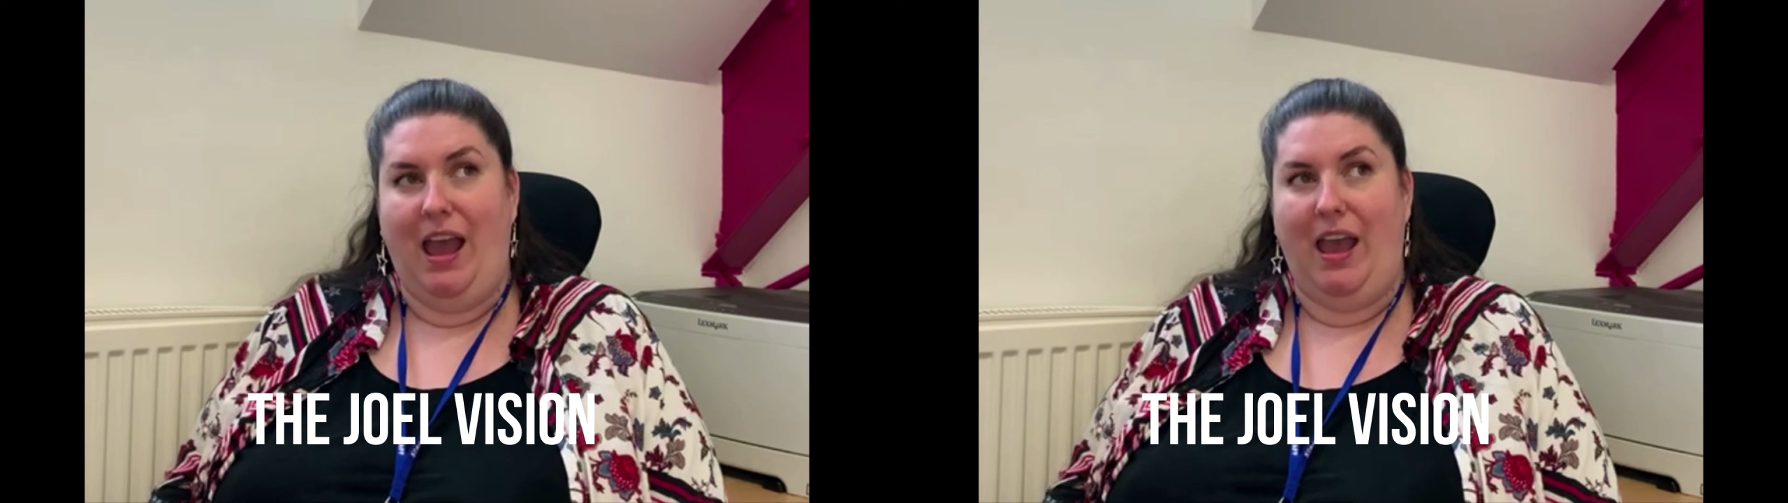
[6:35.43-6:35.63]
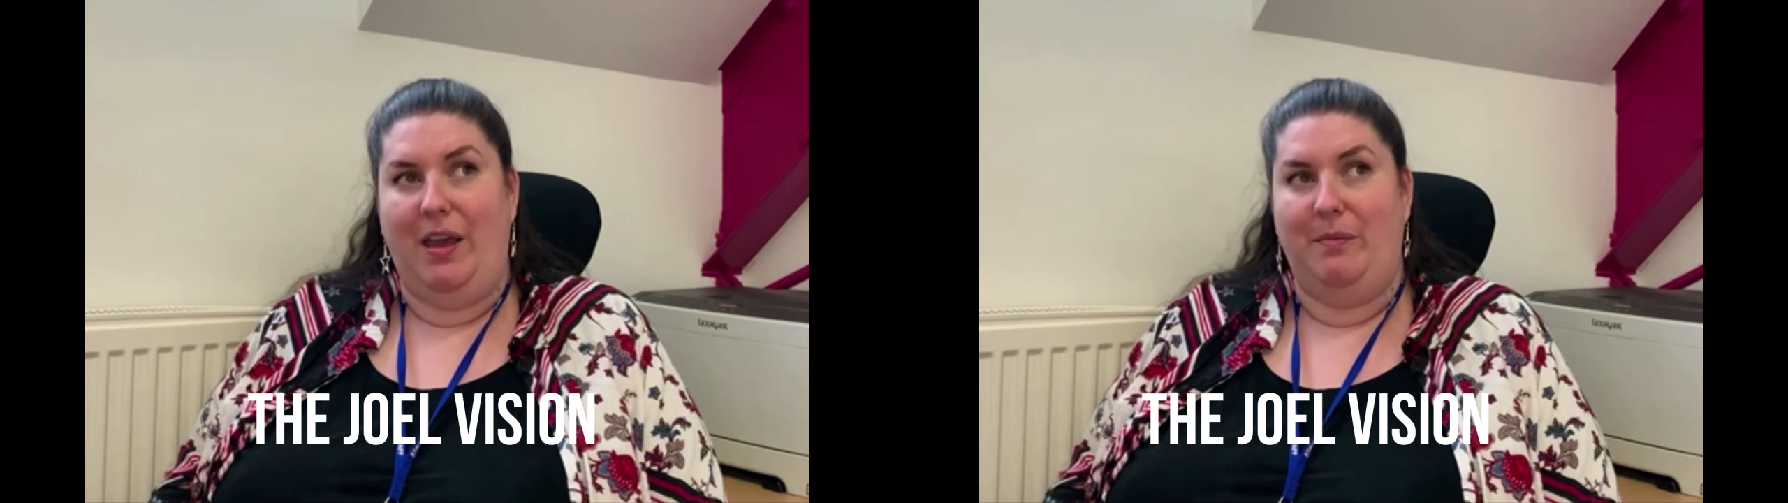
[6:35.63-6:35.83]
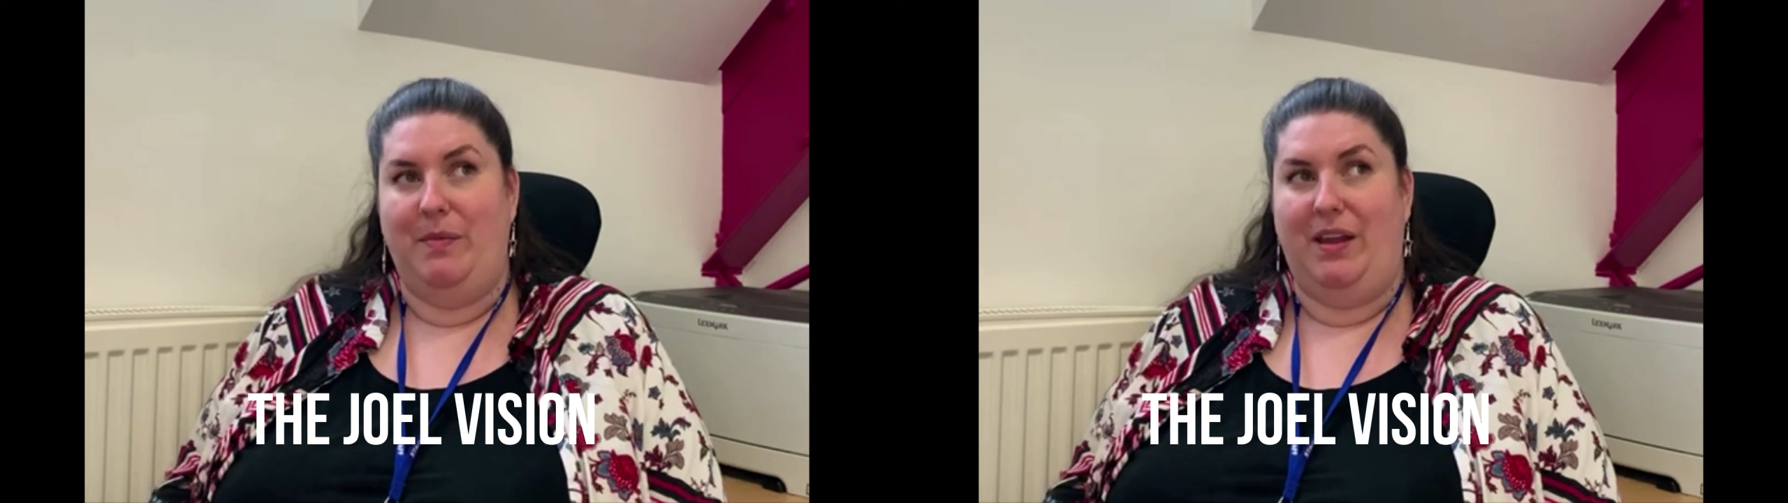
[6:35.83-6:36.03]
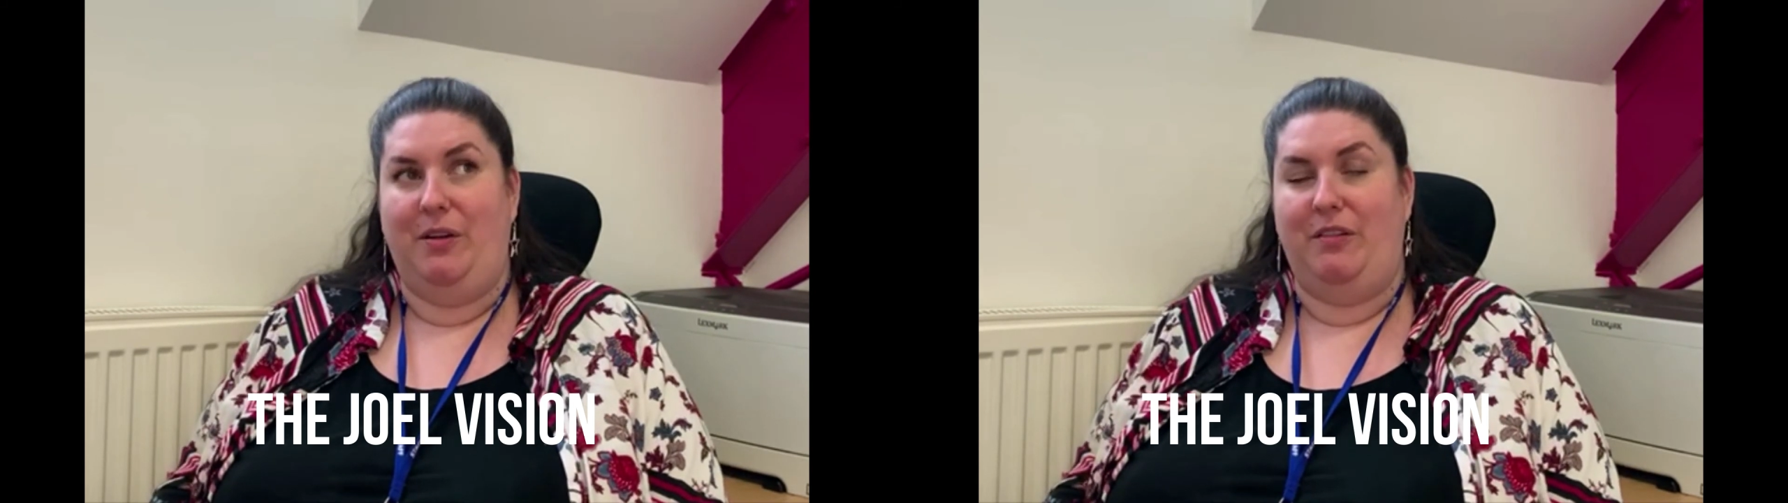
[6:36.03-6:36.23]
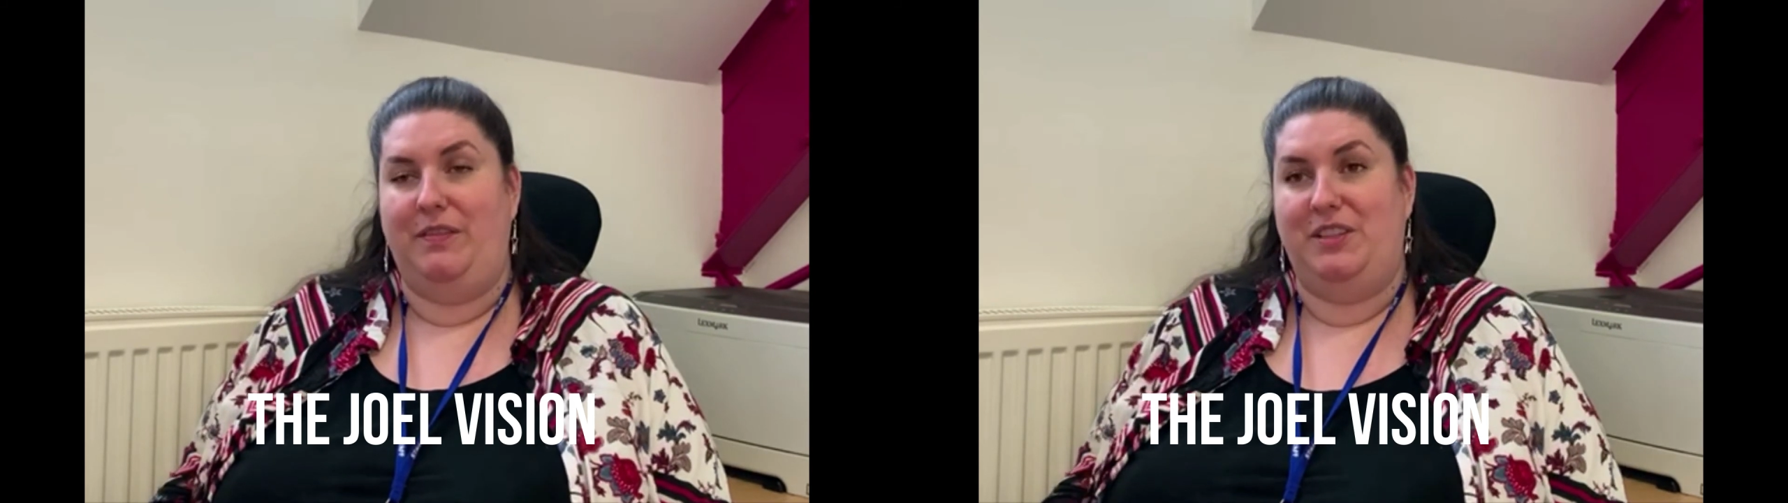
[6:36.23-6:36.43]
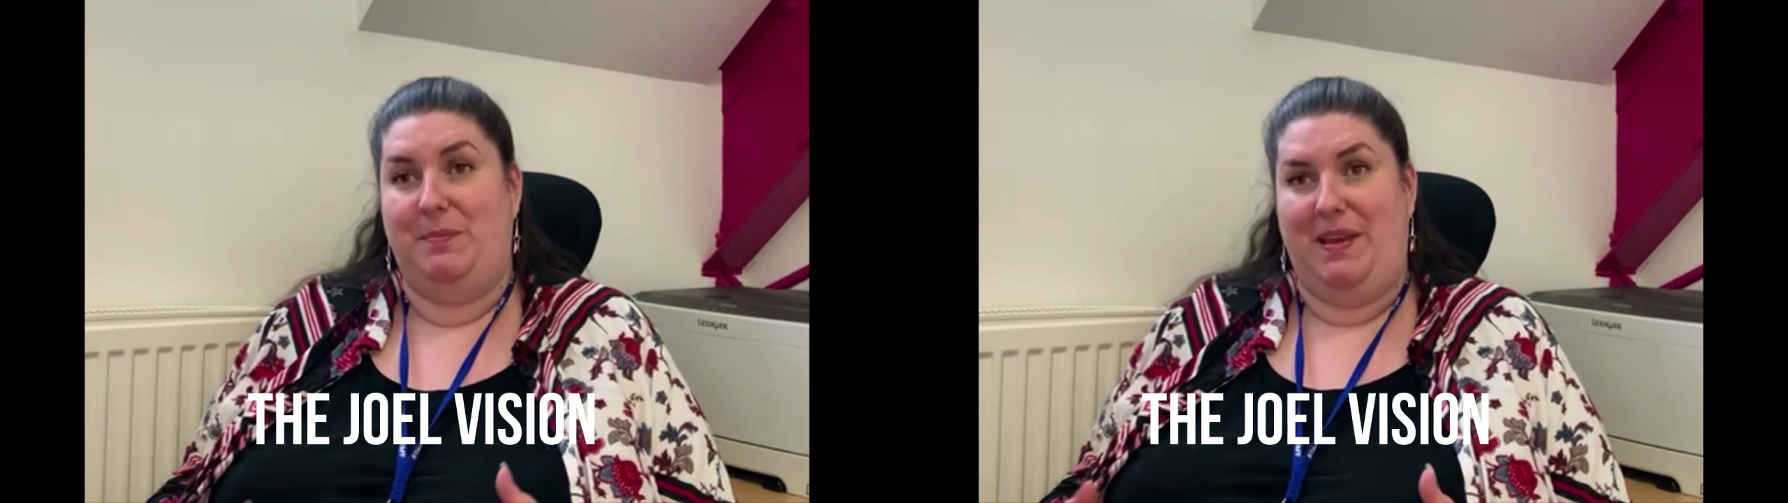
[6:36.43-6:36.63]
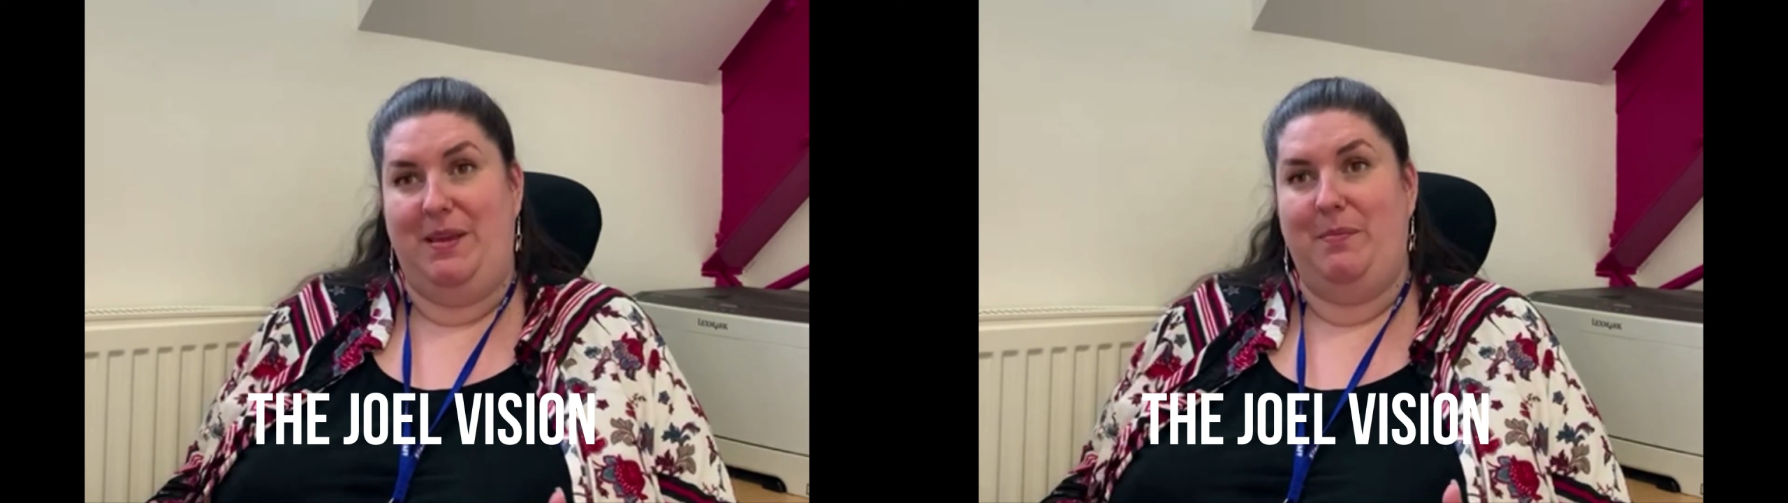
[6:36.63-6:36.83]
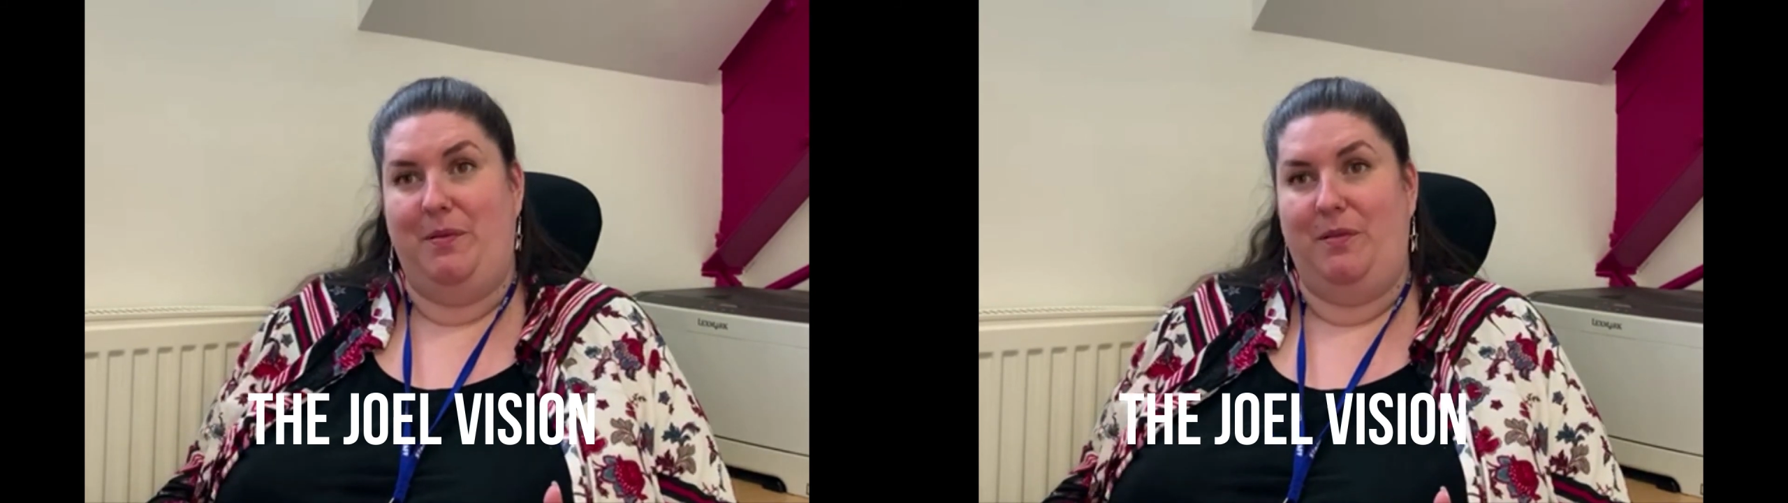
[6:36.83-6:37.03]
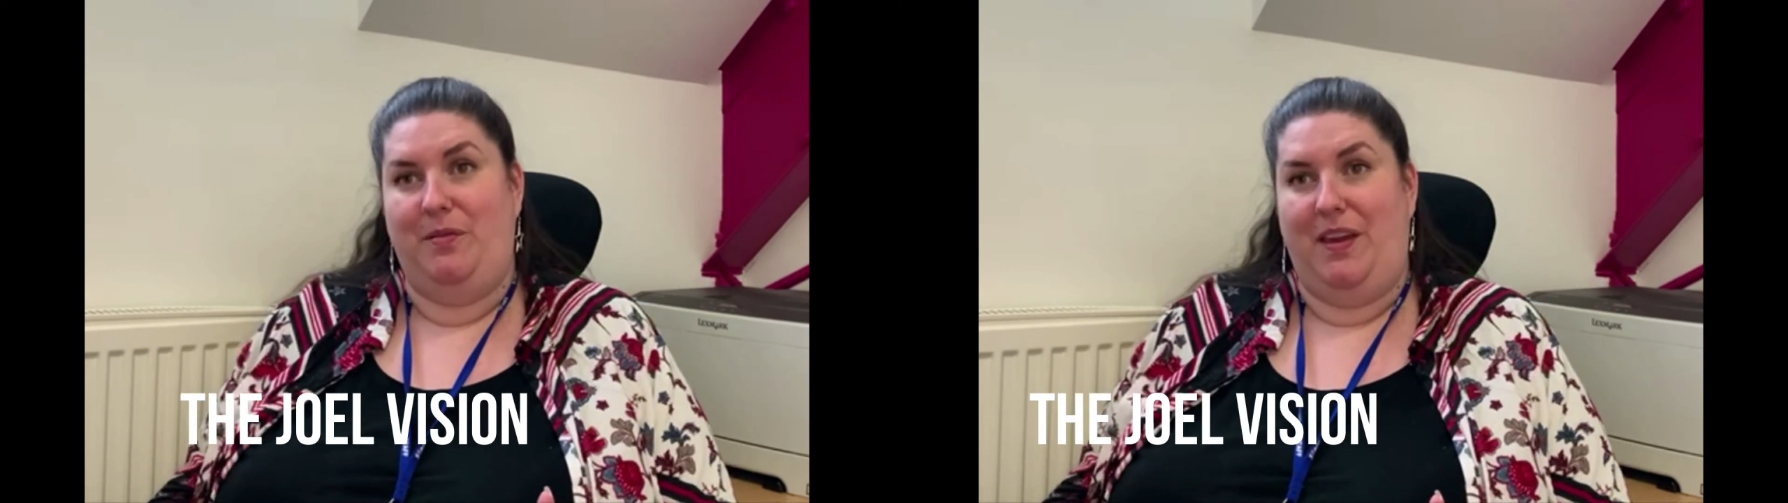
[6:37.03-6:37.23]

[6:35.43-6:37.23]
and offer to people